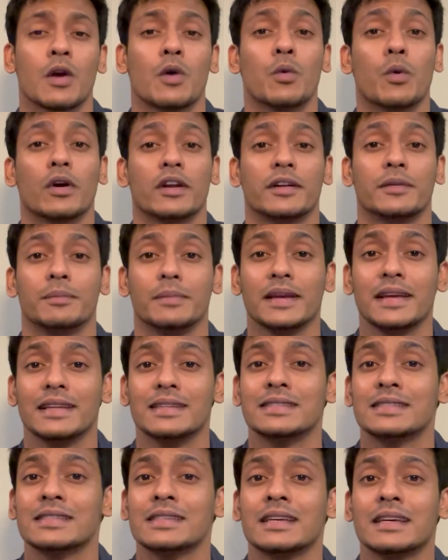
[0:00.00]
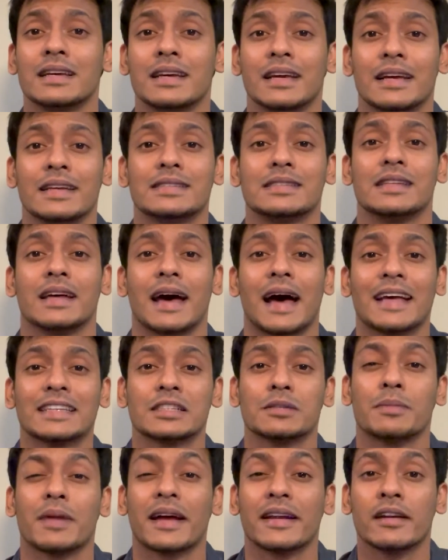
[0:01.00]
What it means is the
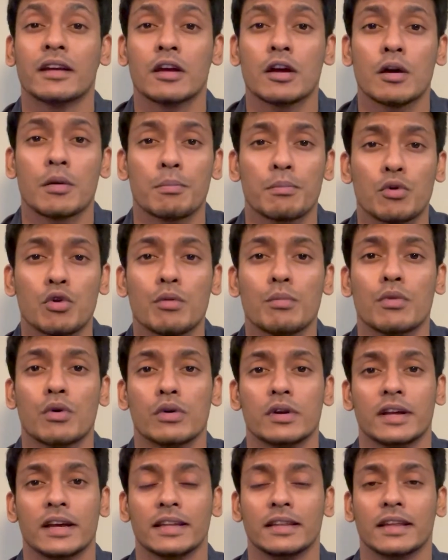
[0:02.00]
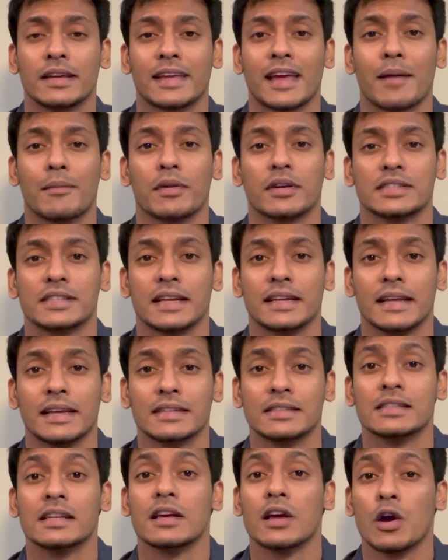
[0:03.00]
Hasselblad Pro mode in the camera
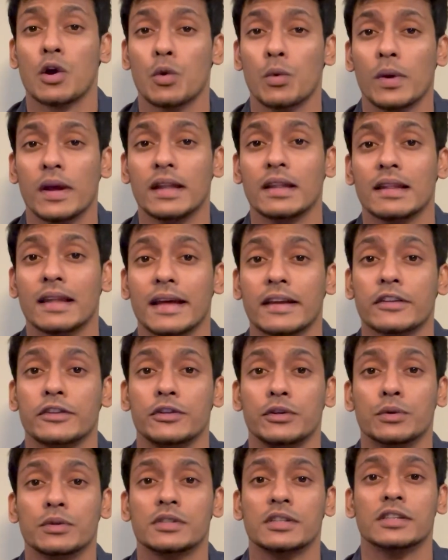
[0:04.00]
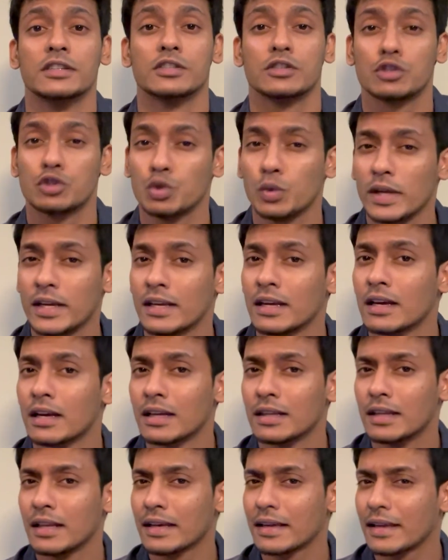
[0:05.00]
settings will let users tweak
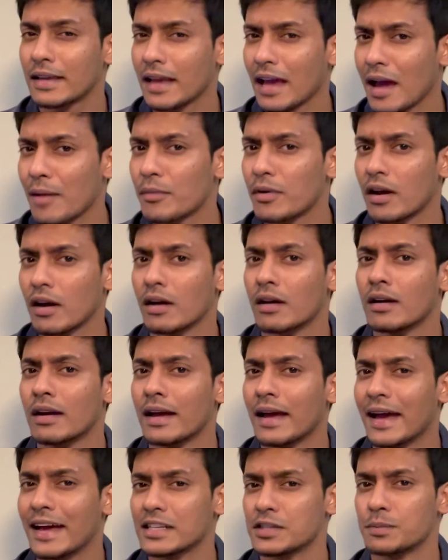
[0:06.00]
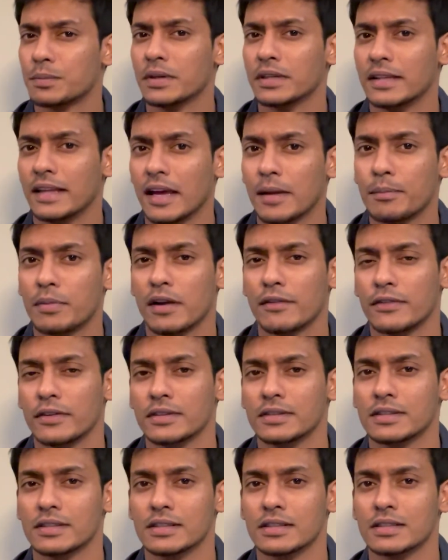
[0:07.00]
the camera as per their
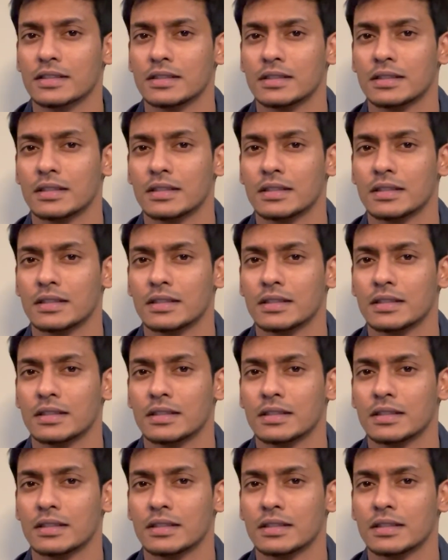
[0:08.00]
preferences.